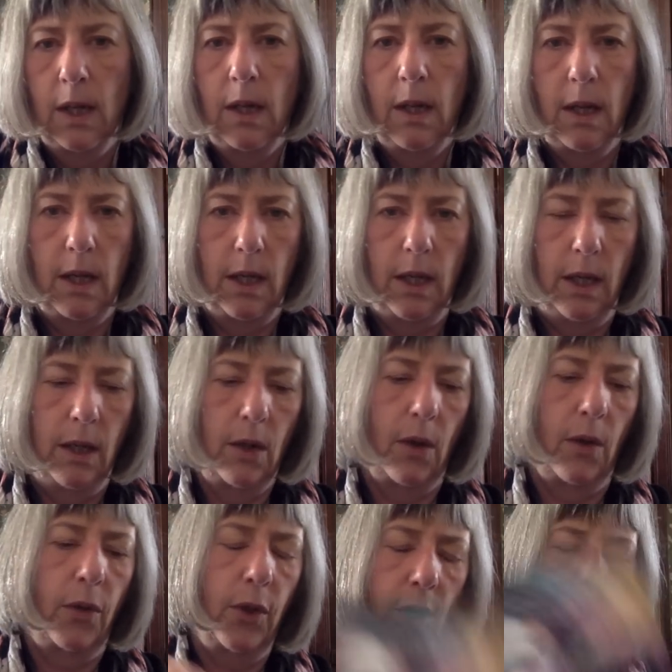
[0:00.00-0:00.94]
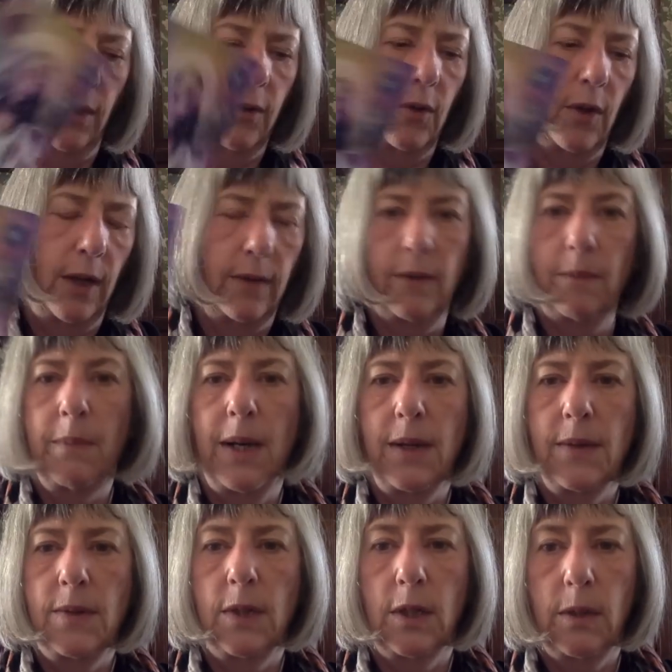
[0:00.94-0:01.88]
33 is a
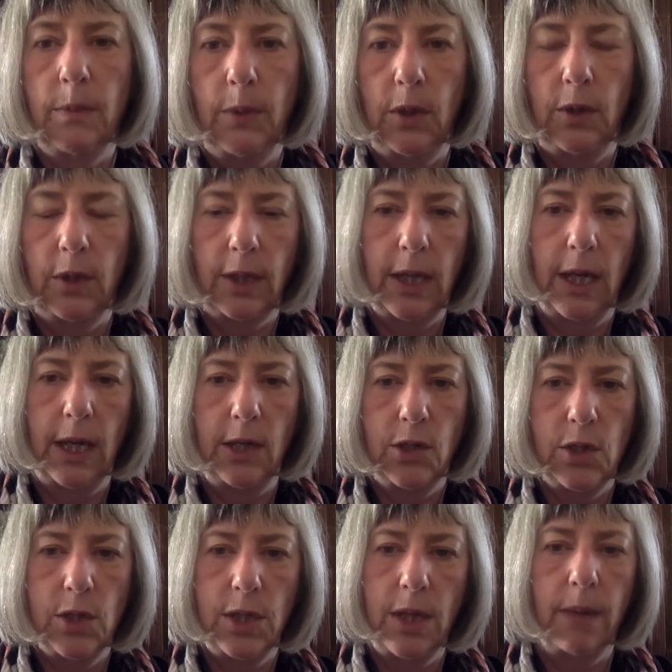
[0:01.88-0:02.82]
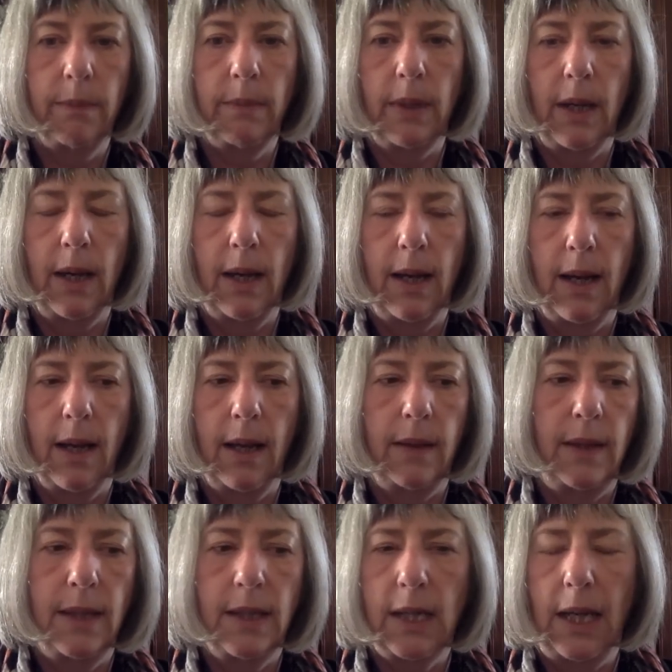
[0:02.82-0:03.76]
master communication number. I
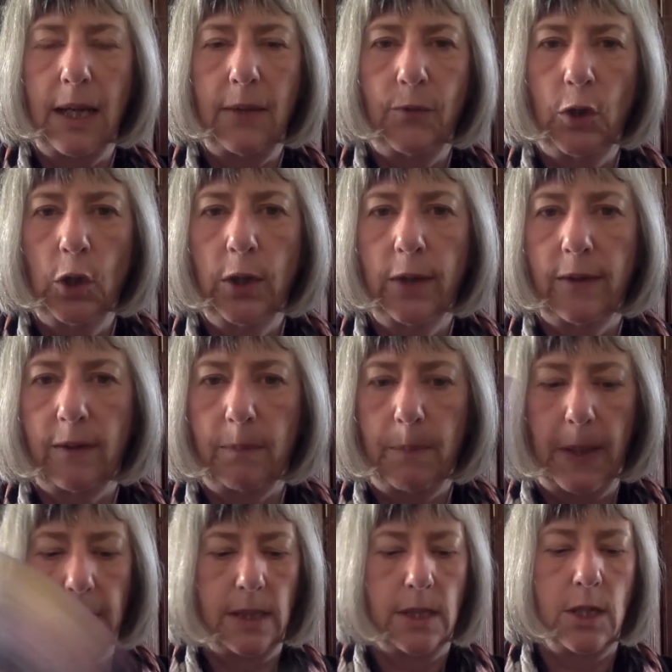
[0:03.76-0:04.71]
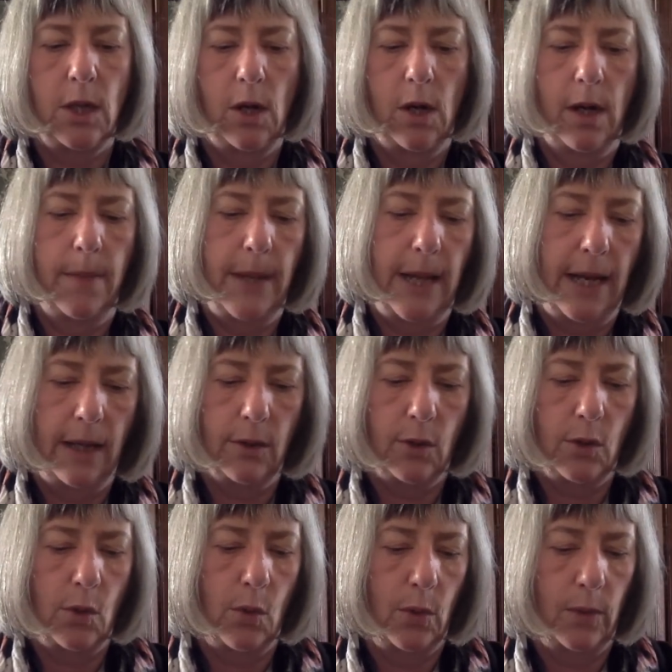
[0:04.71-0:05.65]
think if you can spend time
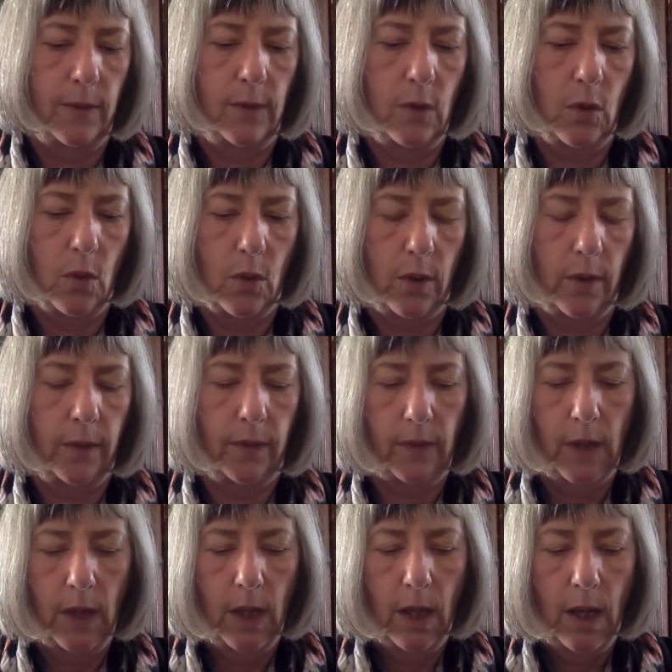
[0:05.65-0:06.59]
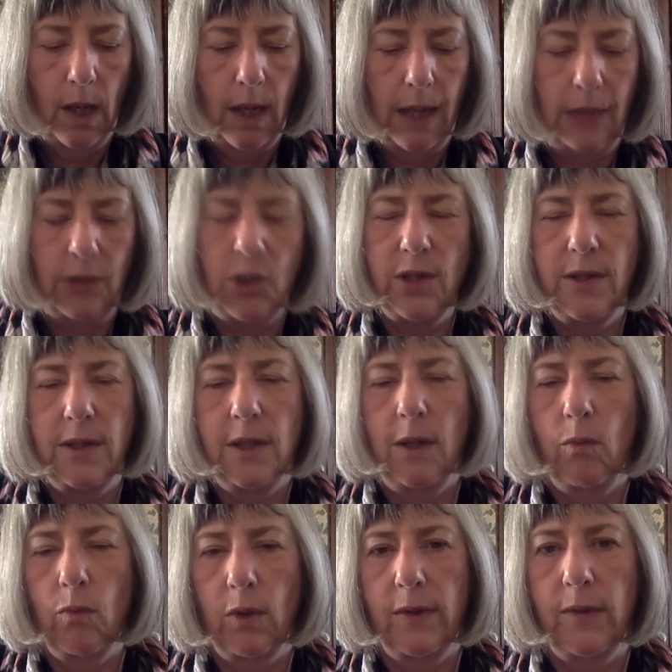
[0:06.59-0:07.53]
outdoors, Taurus, it just
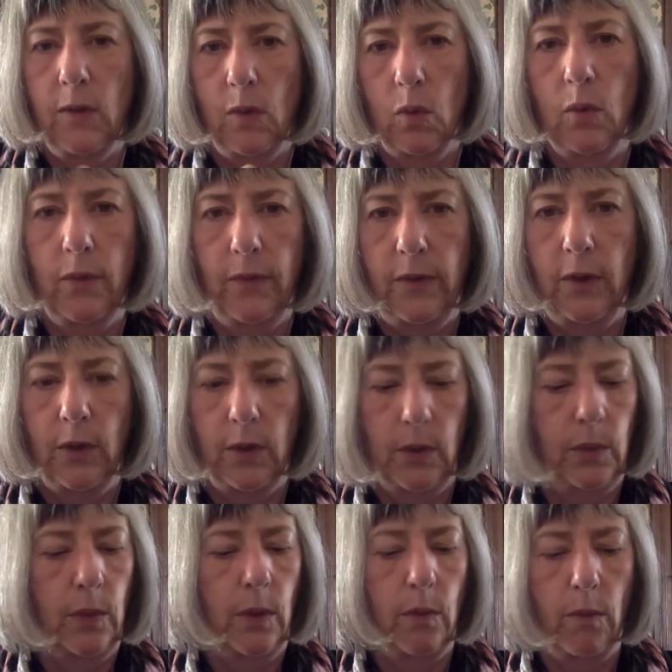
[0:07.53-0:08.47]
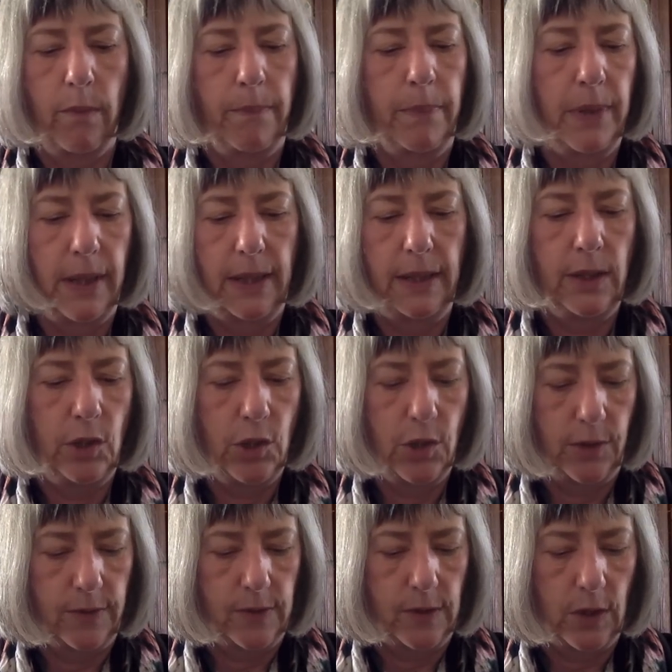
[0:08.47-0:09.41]
restores you, it
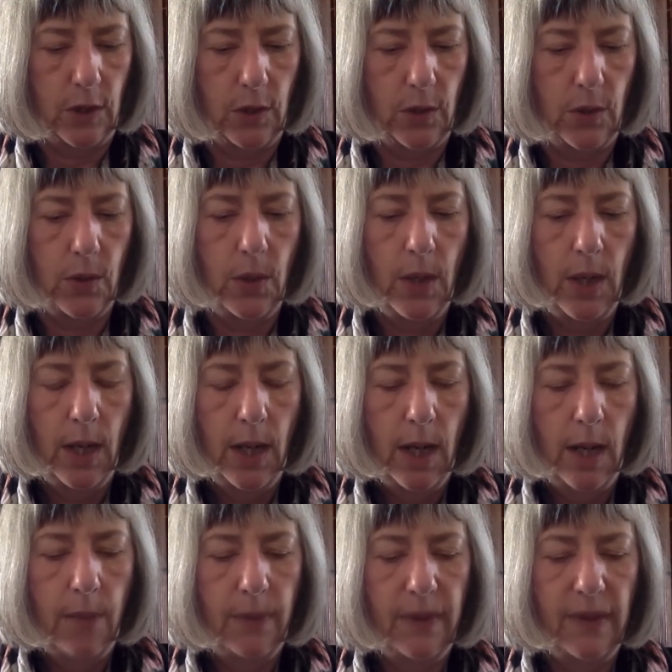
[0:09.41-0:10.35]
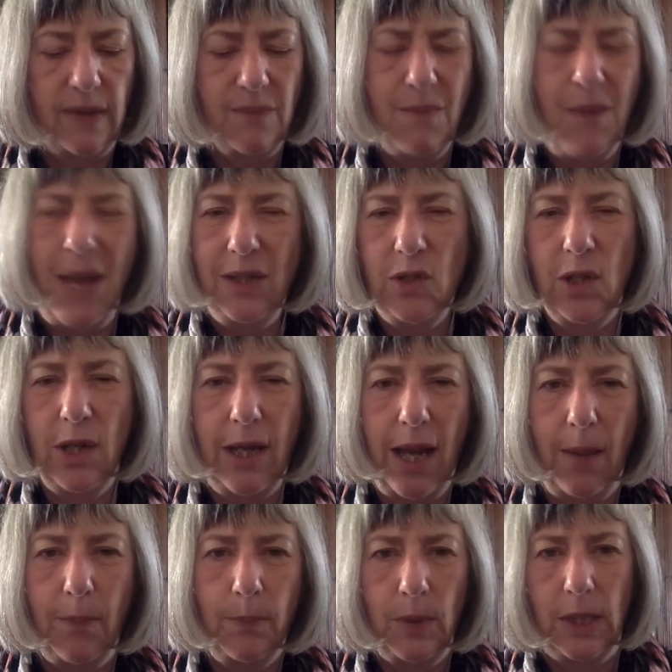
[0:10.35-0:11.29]
replenishes you. But there's magic
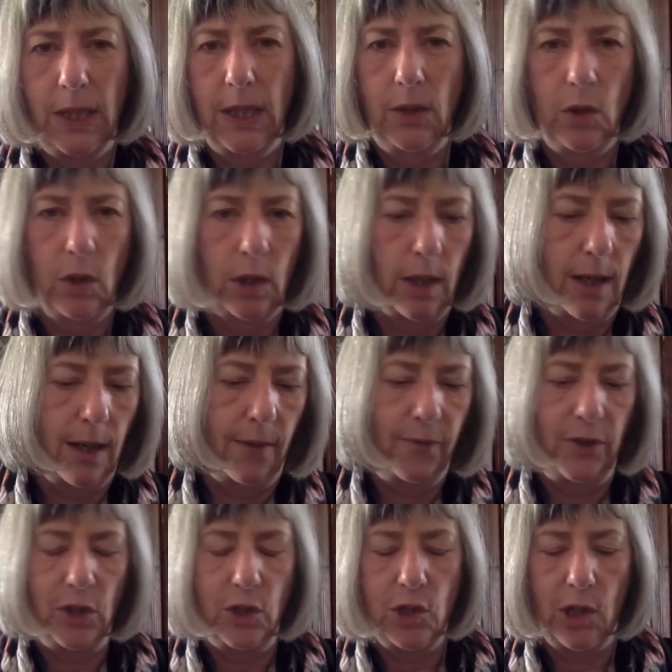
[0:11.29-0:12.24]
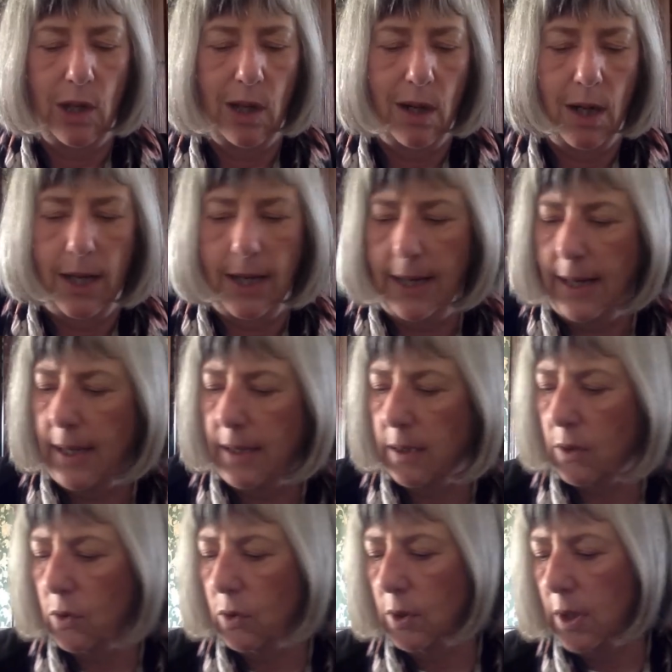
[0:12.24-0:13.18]
happening in your life in July, and
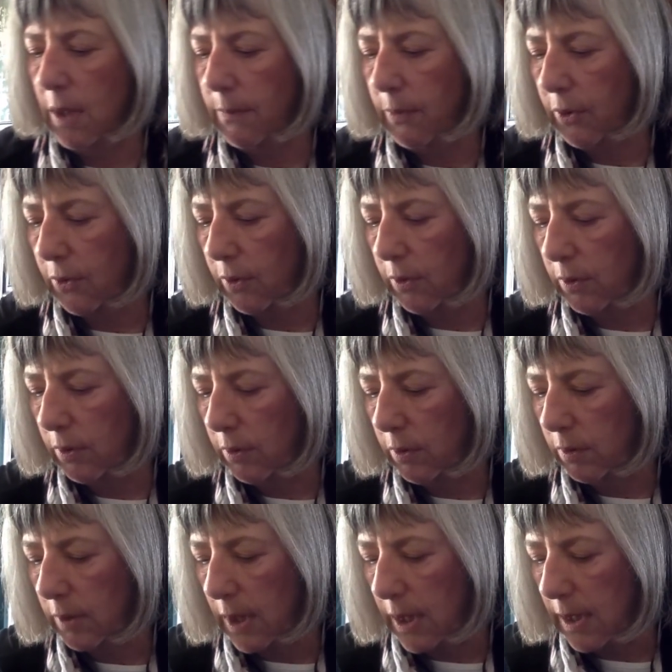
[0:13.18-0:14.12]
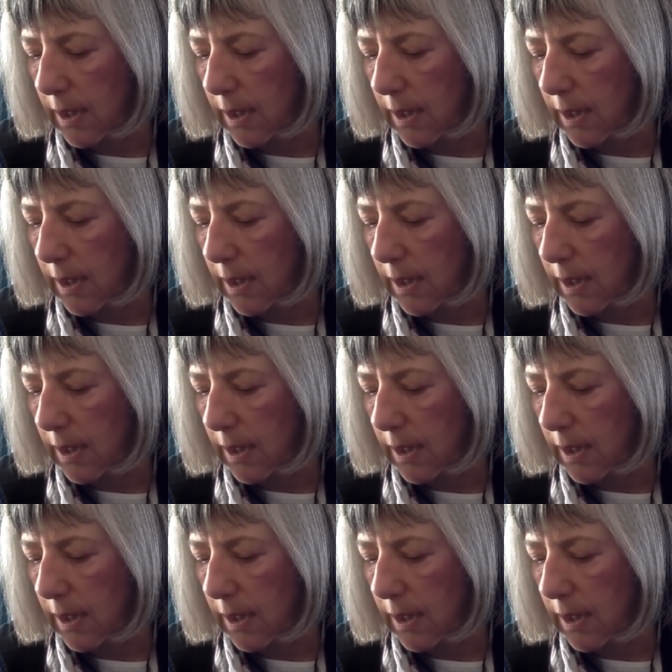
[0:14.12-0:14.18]
it could come through